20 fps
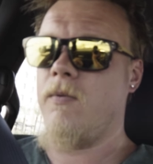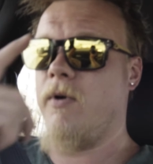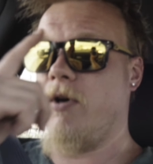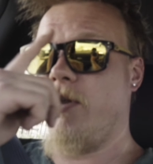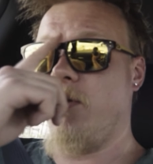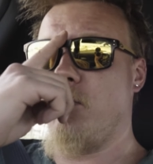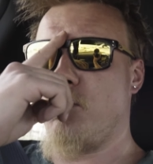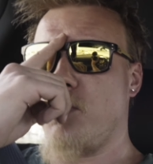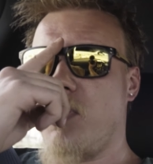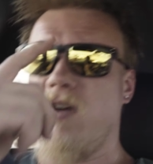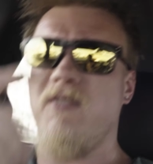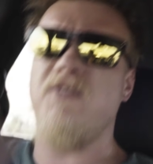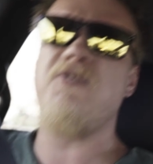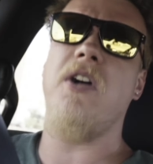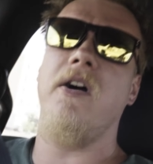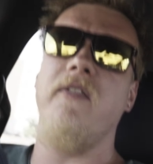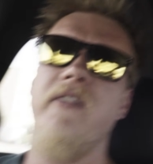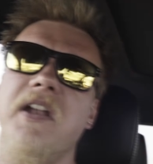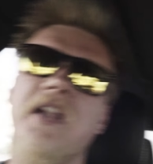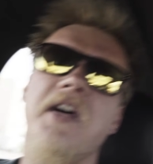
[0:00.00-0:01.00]
What do you drive
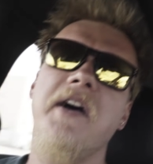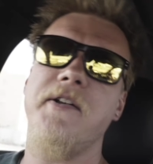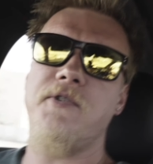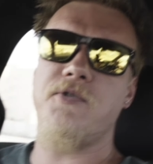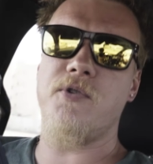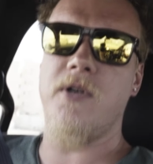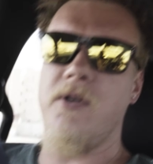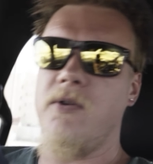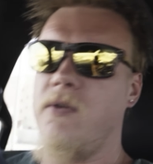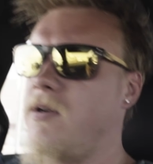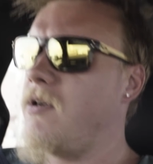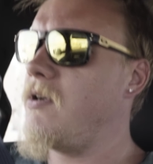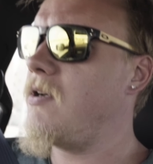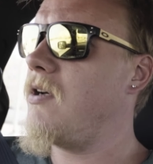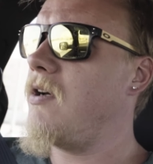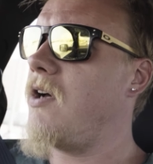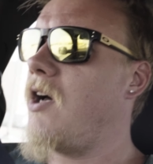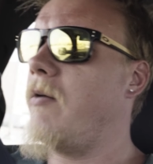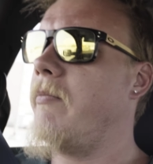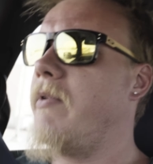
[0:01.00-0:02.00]
driving Nitro?
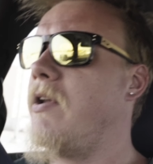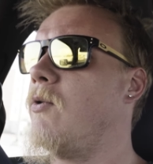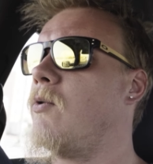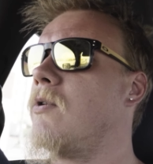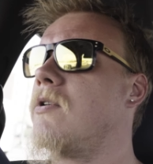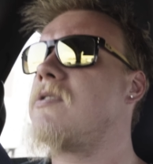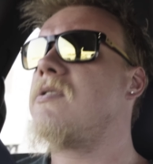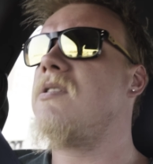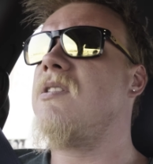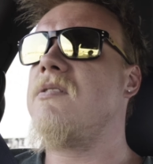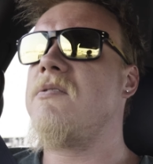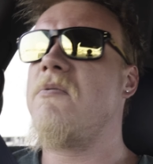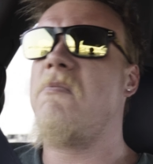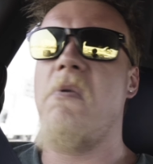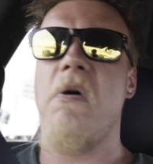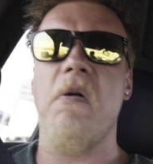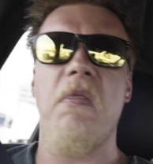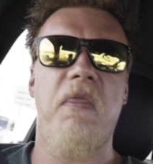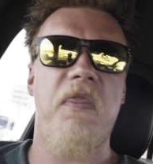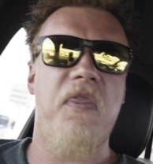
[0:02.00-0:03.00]
How many horses?
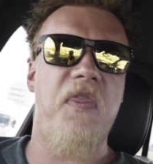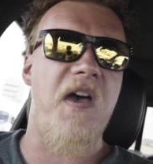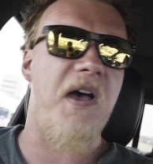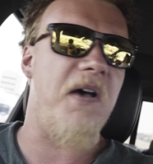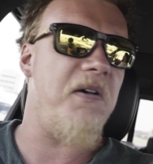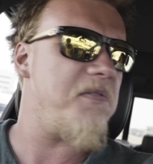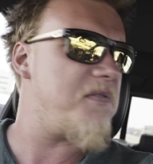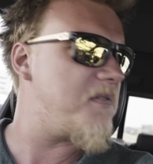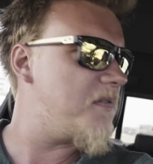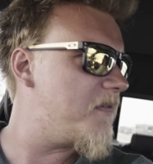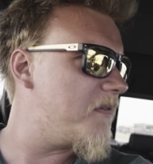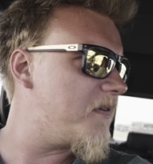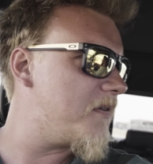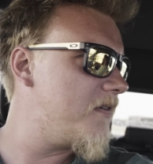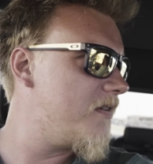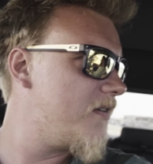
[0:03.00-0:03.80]
1,000.